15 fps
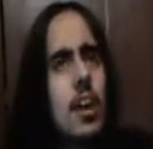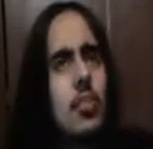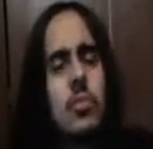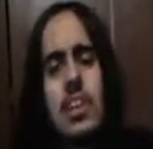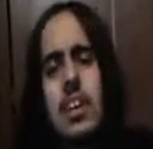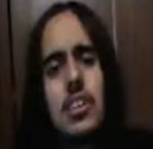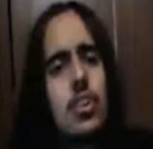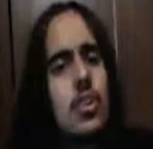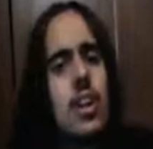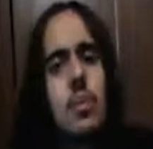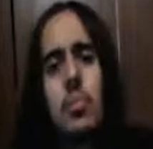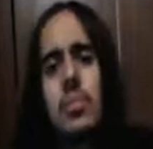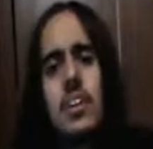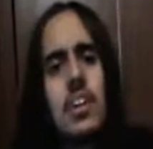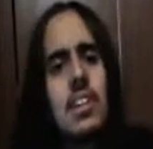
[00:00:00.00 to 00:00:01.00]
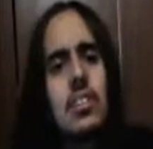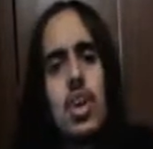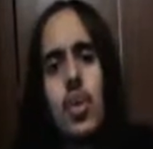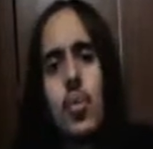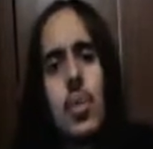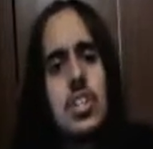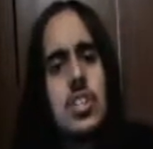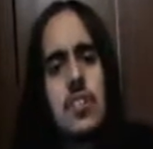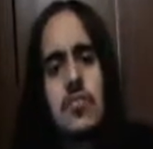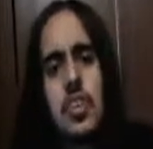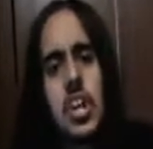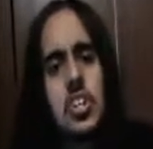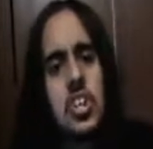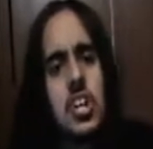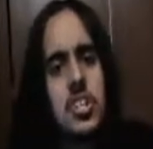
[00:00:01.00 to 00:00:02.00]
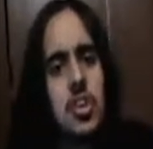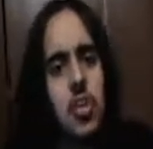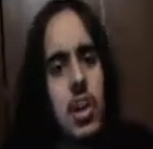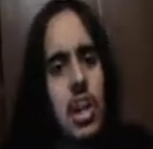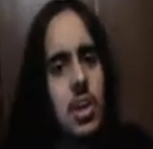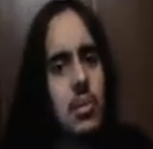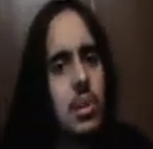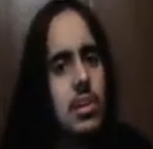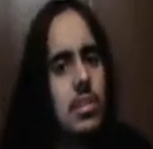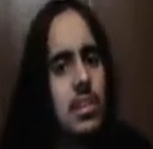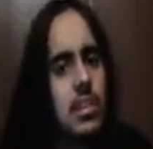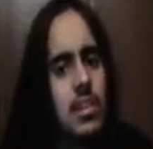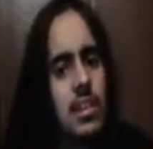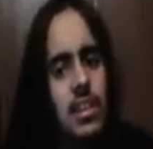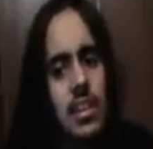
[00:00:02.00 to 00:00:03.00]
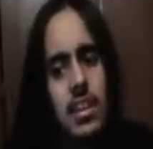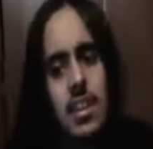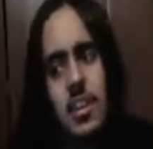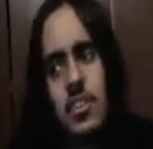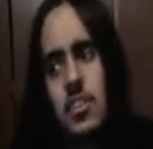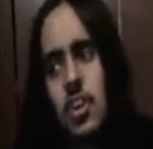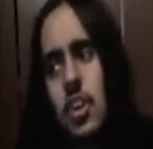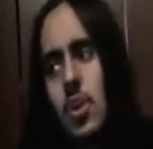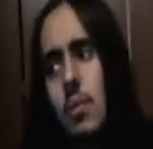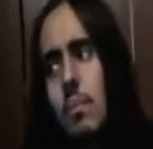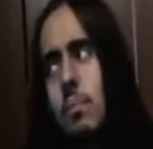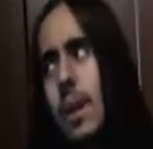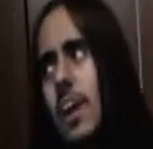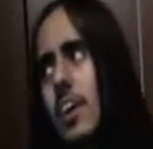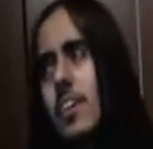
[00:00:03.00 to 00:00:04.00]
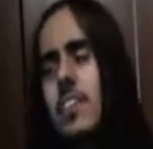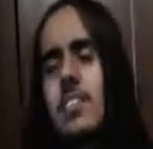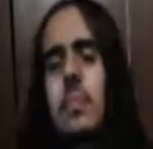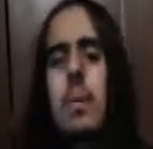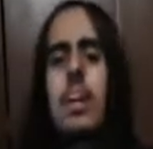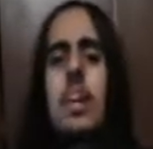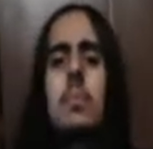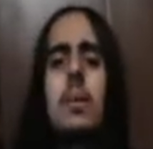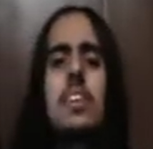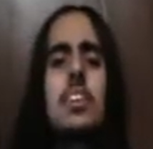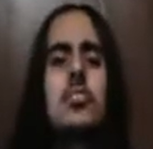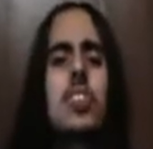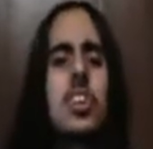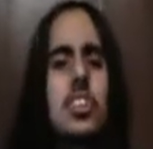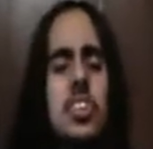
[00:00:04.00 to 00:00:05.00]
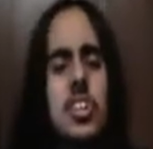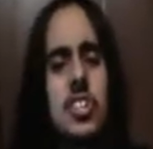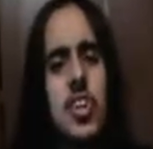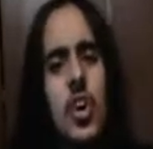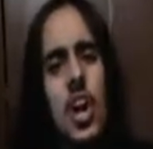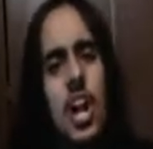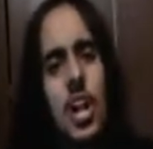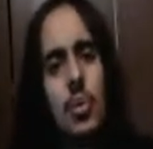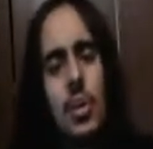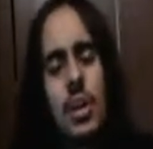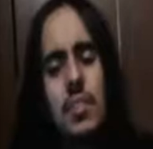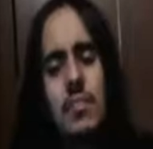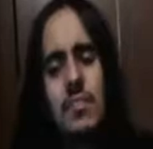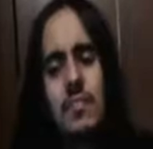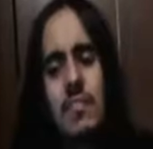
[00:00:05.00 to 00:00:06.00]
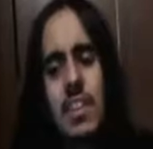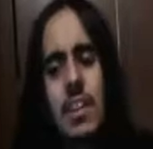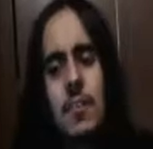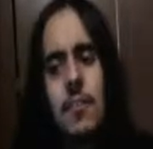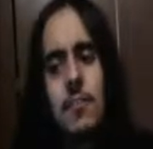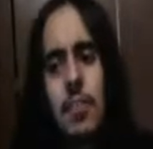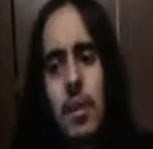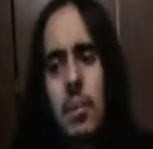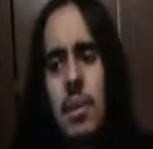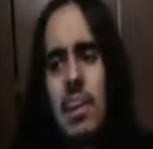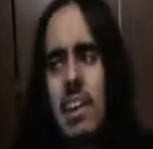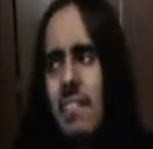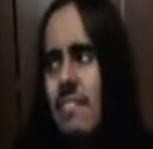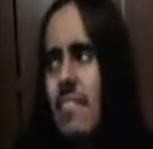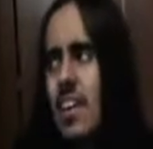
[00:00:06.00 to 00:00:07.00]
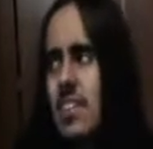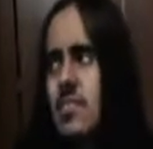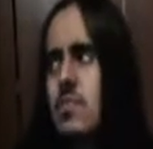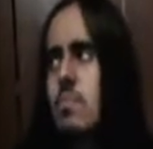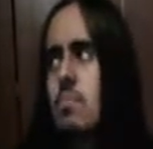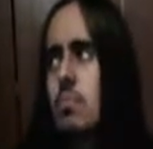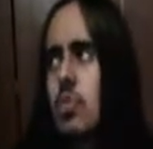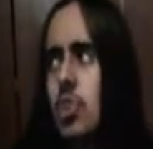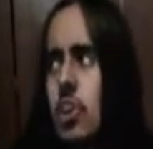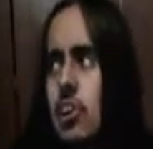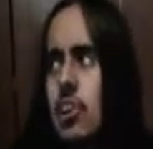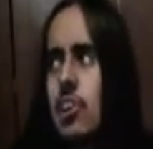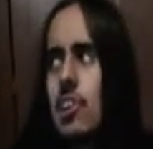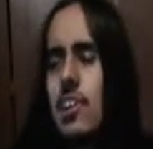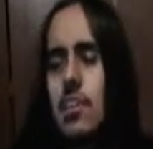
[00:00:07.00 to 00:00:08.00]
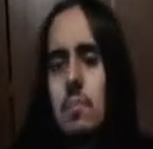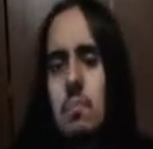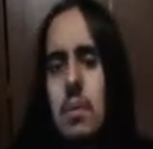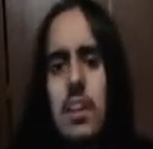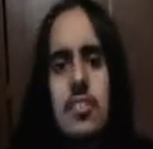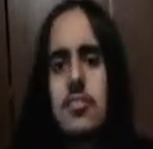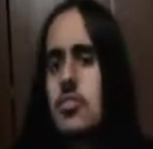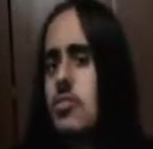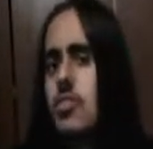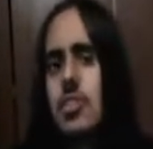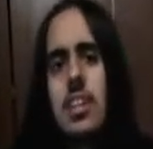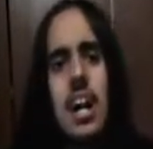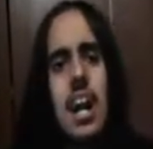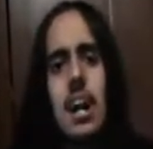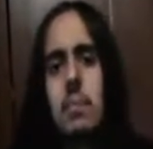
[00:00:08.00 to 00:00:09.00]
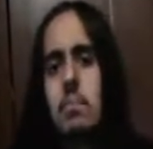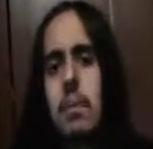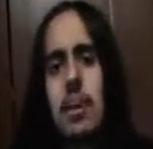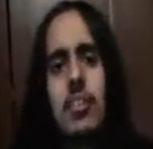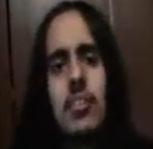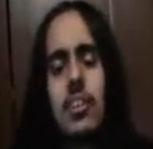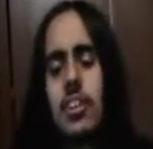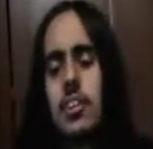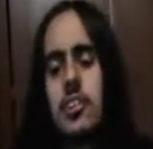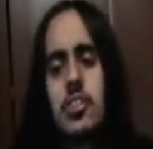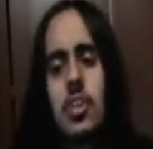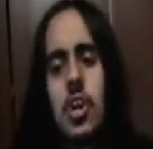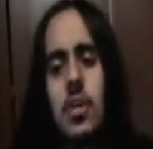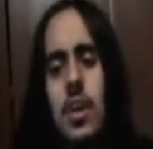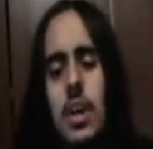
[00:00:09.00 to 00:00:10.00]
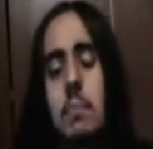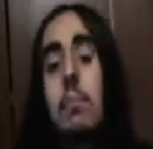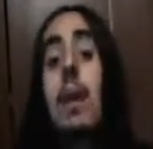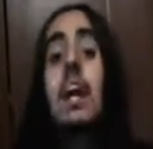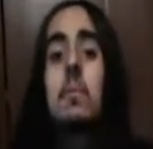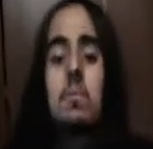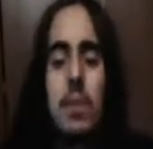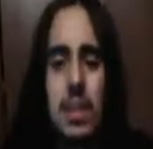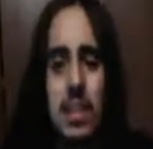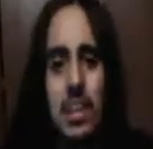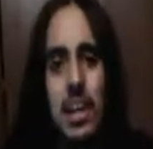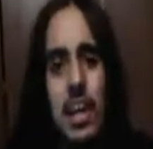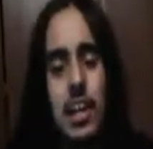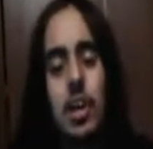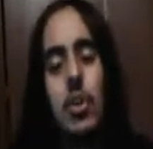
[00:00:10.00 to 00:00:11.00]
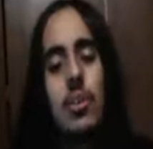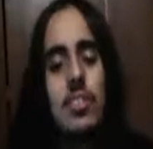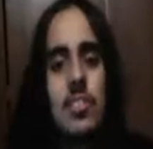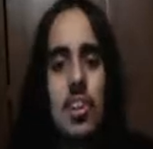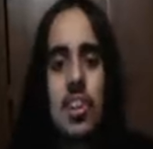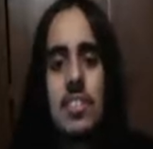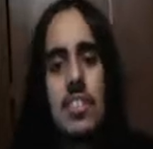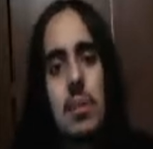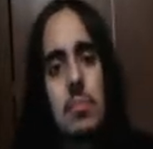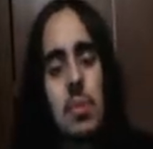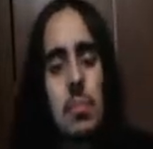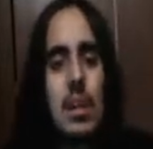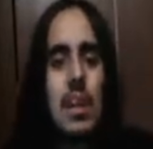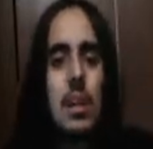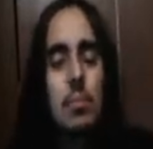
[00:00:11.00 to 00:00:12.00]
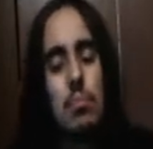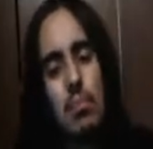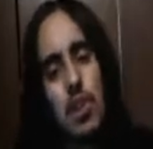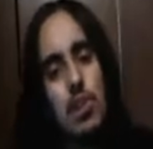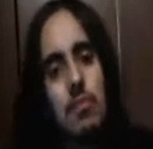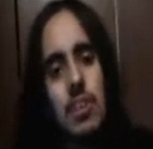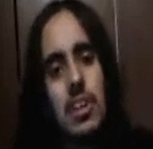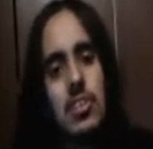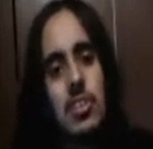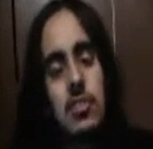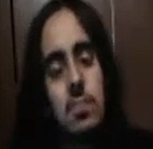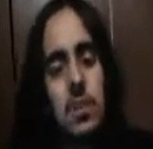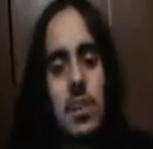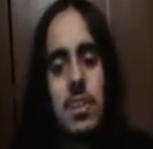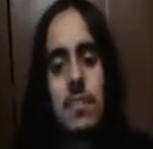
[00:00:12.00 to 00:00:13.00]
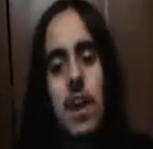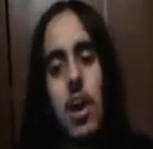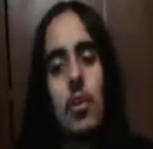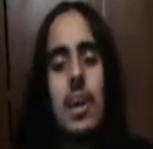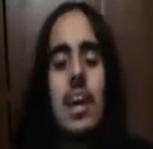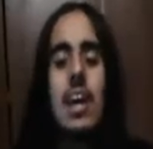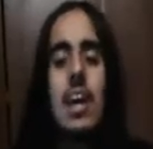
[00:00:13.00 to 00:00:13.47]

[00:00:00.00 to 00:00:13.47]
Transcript: think that it was a continuation of Drake and Josh Go Hollywood. So my honest opinion about the Drake and Josh Go Hollywood, for me, it's good, but it's not better than the show, in my opinion. I know it's their attempt at making a movie just because of how